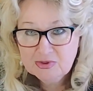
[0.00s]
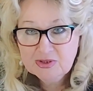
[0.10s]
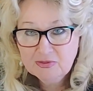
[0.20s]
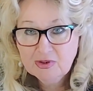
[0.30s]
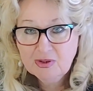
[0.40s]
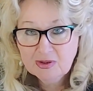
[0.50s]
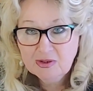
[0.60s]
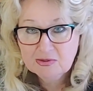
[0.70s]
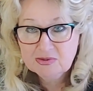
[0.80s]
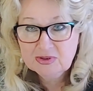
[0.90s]
several
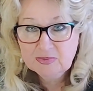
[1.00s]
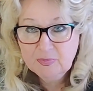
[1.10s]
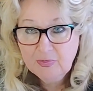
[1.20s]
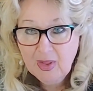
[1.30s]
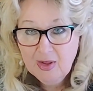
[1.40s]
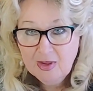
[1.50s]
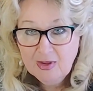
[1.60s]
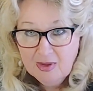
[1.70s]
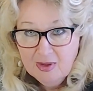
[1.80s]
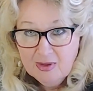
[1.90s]
girls,
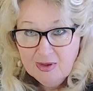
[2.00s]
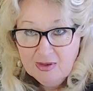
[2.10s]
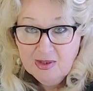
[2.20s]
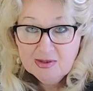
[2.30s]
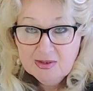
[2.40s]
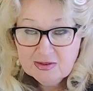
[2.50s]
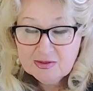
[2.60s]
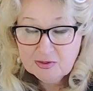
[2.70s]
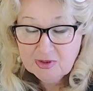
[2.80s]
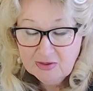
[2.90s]
ladies to